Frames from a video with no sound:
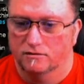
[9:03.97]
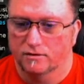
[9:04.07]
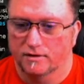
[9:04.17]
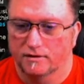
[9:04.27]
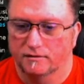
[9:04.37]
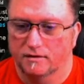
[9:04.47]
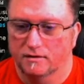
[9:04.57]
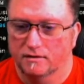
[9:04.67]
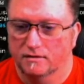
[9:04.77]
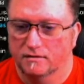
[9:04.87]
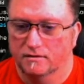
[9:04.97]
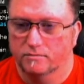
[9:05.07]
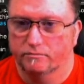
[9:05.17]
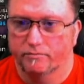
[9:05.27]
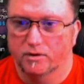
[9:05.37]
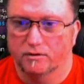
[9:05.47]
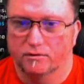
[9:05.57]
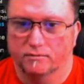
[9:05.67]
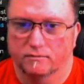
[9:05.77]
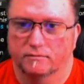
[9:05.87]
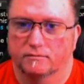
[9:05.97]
So I hit this, boom.